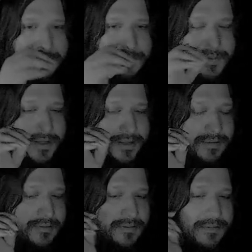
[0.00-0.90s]

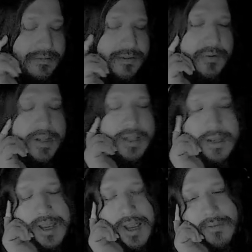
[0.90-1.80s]
But do I
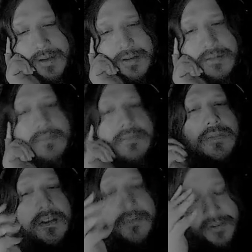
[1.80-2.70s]
like having
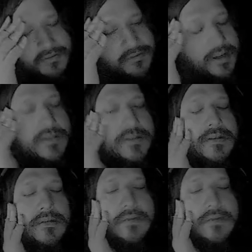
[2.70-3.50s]
a few friends?